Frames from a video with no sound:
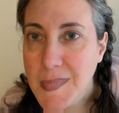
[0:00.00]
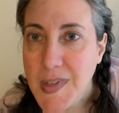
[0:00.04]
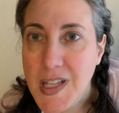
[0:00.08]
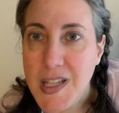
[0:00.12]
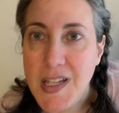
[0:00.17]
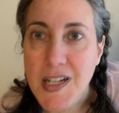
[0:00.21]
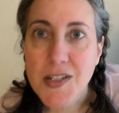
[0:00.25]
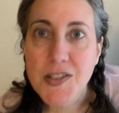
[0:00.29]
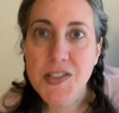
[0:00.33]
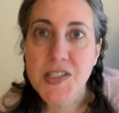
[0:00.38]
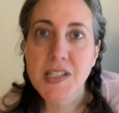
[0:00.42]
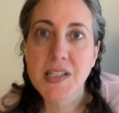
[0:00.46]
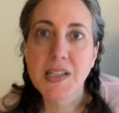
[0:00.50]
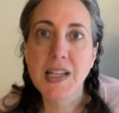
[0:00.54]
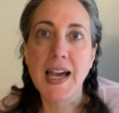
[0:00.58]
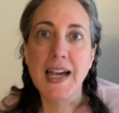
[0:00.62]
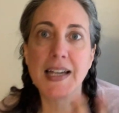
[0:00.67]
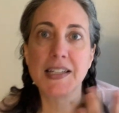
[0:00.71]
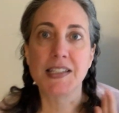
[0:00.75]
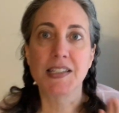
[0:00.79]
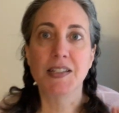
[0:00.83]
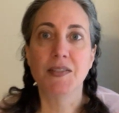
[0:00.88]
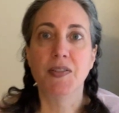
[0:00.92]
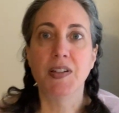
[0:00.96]
here's the
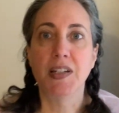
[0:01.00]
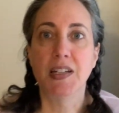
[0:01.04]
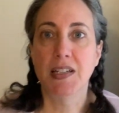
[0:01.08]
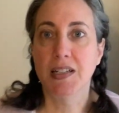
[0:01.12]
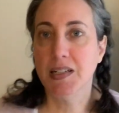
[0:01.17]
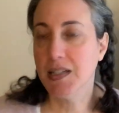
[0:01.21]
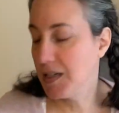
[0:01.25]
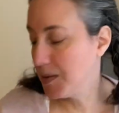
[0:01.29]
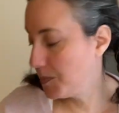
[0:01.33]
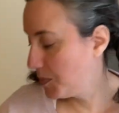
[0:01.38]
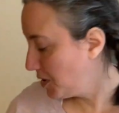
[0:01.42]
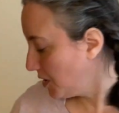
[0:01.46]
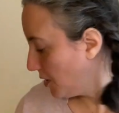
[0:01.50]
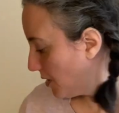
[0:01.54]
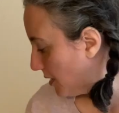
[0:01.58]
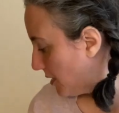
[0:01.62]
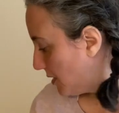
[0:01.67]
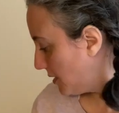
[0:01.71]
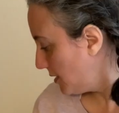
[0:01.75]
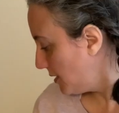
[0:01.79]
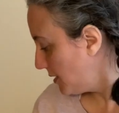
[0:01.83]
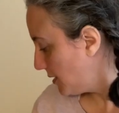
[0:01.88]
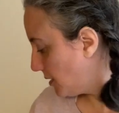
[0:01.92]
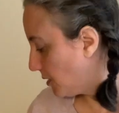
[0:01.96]
last of it. I'm sorry,
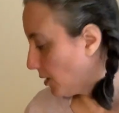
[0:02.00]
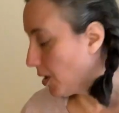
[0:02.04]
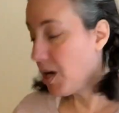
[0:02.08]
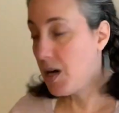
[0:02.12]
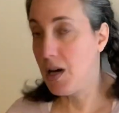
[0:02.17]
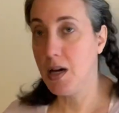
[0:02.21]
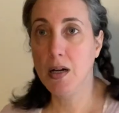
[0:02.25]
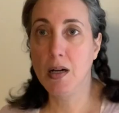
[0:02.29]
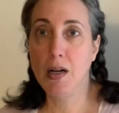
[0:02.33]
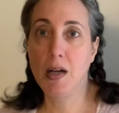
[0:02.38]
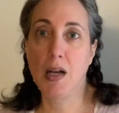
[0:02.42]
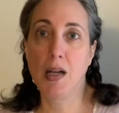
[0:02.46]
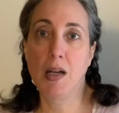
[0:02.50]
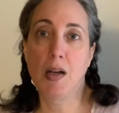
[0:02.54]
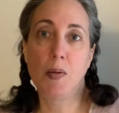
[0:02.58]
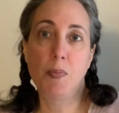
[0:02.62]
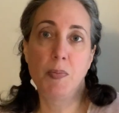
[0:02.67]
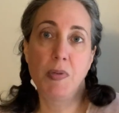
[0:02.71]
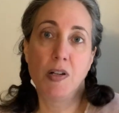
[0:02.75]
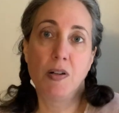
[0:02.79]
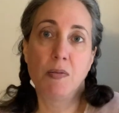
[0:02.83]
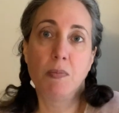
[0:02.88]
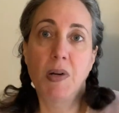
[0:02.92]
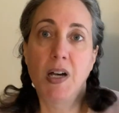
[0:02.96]
this is long. I hope
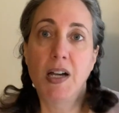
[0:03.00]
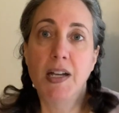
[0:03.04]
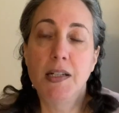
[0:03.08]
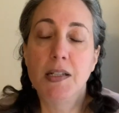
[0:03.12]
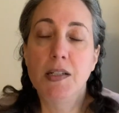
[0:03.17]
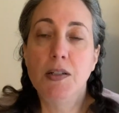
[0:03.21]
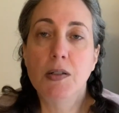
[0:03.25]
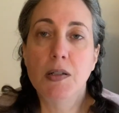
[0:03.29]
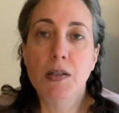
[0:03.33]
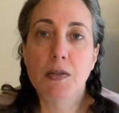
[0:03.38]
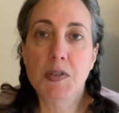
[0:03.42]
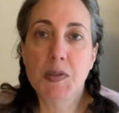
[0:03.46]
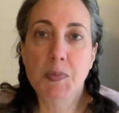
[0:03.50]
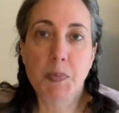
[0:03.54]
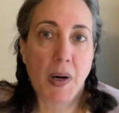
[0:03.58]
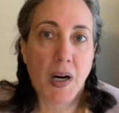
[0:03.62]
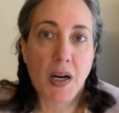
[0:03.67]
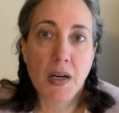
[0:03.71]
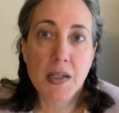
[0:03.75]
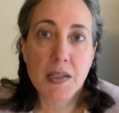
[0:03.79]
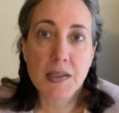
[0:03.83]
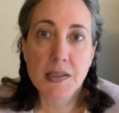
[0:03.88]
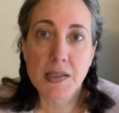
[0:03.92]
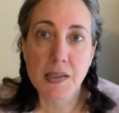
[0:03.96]
you don't mind. You can always
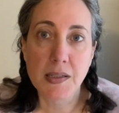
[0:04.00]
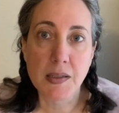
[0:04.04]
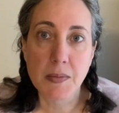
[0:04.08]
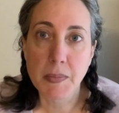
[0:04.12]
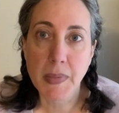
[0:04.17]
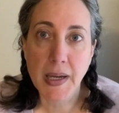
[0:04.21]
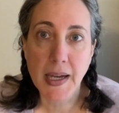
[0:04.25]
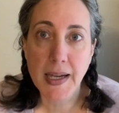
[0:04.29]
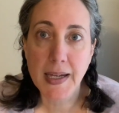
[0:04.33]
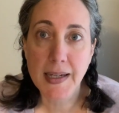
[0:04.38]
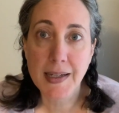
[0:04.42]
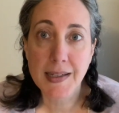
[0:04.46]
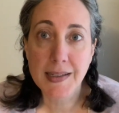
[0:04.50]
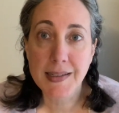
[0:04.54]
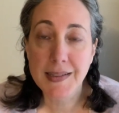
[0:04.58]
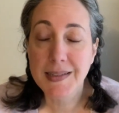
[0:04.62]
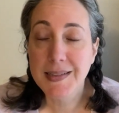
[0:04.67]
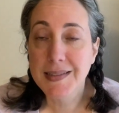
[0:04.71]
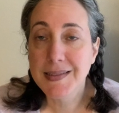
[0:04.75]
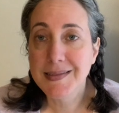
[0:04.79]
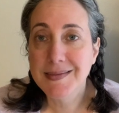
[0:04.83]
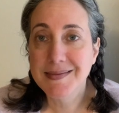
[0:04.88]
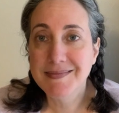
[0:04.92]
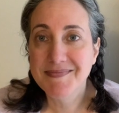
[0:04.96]
pause and come back.
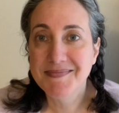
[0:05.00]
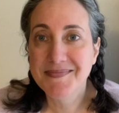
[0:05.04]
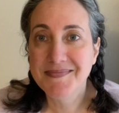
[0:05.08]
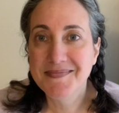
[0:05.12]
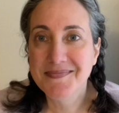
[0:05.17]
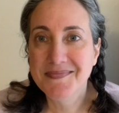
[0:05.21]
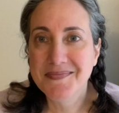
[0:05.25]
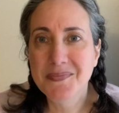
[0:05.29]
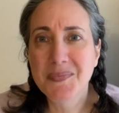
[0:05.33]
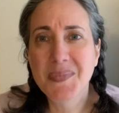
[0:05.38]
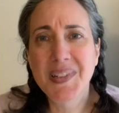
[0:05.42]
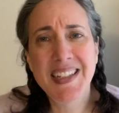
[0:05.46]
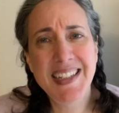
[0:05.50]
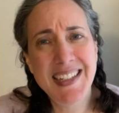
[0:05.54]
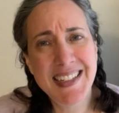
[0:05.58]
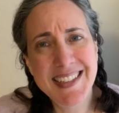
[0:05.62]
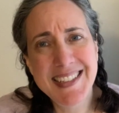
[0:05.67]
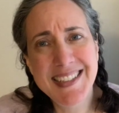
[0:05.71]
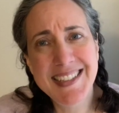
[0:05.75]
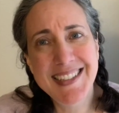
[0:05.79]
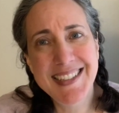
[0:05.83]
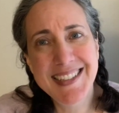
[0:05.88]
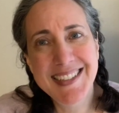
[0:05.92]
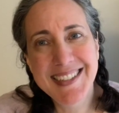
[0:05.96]

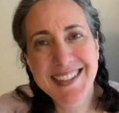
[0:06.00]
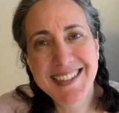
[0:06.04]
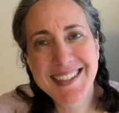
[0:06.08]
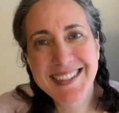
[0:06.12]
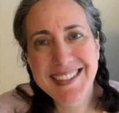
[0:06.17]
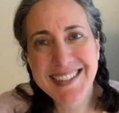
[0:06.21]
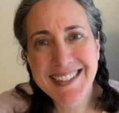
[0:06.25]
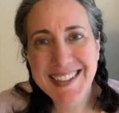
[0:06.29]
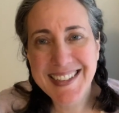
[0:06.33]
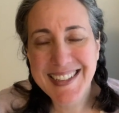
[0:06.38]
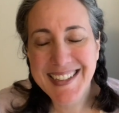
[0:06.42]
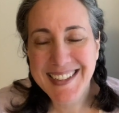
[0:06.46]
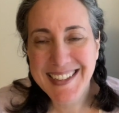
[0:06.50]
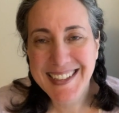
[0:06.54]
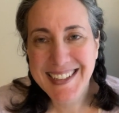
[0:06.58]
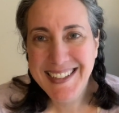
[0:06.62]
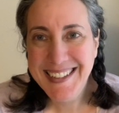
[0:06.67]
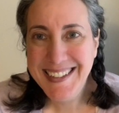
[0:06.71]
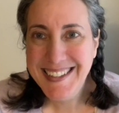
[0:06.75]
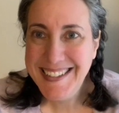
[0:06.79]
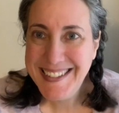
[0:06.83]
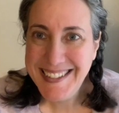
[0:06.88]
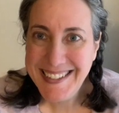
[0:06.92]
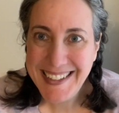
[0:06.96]
Please.
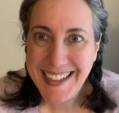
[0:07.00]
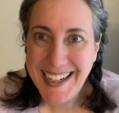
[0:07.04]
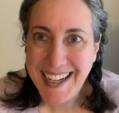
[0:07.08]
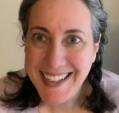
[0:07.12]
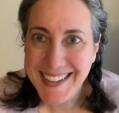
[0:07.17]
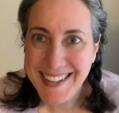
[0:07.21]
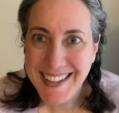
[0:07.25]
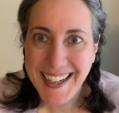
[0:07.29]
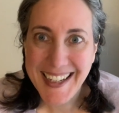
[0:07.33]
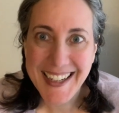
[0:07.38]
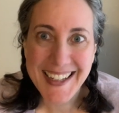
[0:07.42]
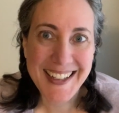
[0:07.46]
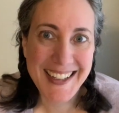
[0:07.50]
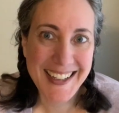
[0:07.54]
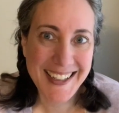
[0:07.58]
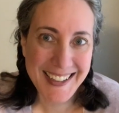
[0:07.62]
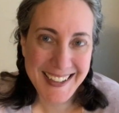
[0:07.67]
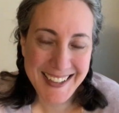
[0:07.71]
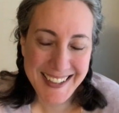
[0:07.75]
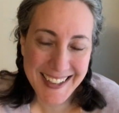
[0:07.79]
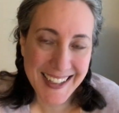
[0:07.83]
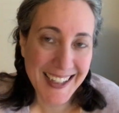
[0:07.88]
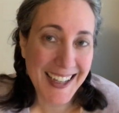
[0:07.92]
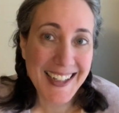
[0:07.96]
I like
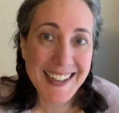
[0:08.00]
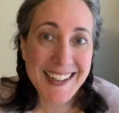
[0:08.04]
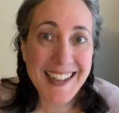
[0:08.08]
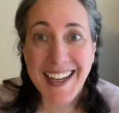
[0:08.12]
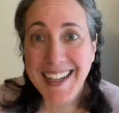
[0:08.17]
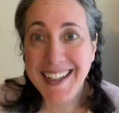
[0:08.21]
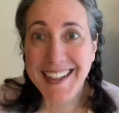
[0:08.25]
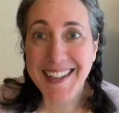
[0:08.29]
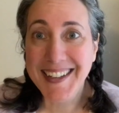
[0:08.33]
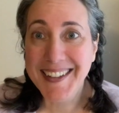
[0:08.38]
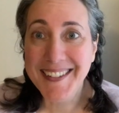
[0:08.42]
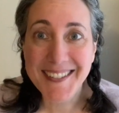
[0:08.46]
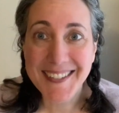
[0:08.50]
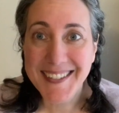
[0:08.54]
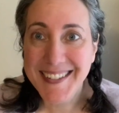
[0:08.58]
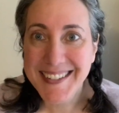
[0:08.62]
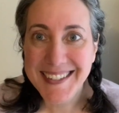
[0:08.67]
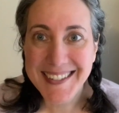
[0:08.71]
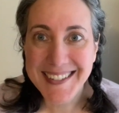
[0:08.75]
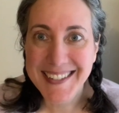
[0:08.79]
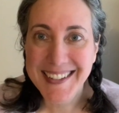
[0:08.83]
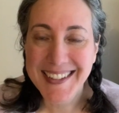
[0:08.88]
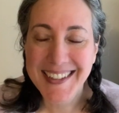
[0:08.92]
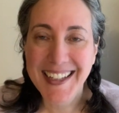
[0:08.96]
you.
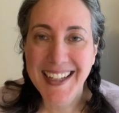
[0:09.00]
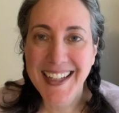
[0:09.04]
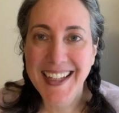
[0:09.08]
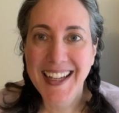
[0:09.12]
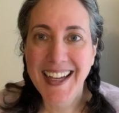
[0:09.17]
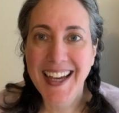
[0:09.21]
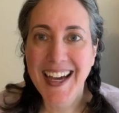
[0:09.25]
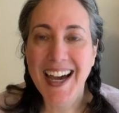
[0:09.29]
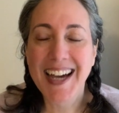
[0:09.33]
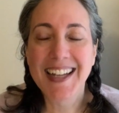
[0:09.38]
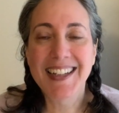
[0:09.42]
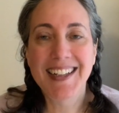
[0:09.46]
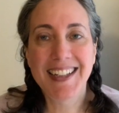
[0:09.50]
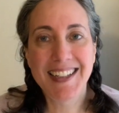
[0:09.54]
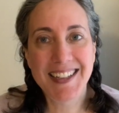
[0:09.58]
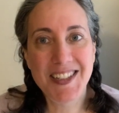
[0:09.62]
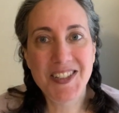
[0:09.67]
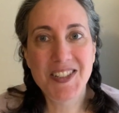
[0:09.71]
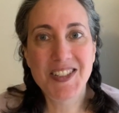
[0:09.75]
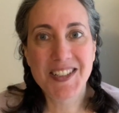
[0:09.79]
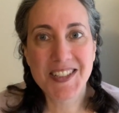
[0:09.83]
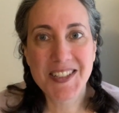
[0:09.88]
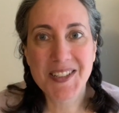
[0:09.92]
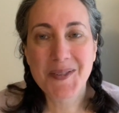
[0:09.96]
I like you
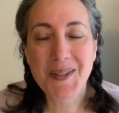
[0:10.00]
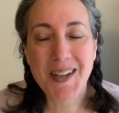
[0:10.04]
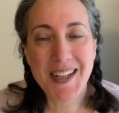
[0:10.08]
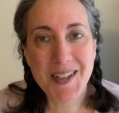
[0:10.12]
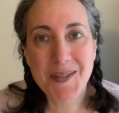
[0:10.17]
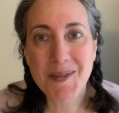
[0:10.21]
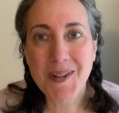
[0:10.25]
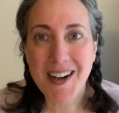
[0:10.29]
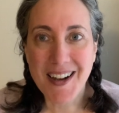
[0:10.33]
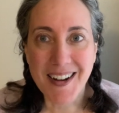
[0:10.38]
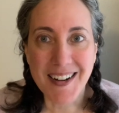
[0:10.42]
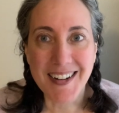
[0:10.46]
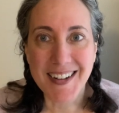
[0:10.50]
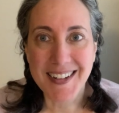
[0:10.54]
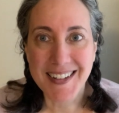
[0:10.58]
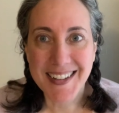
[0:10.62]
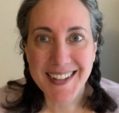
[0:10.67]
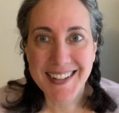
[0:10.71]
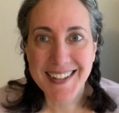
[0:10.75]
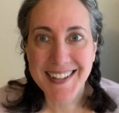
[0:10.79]
just the way you are.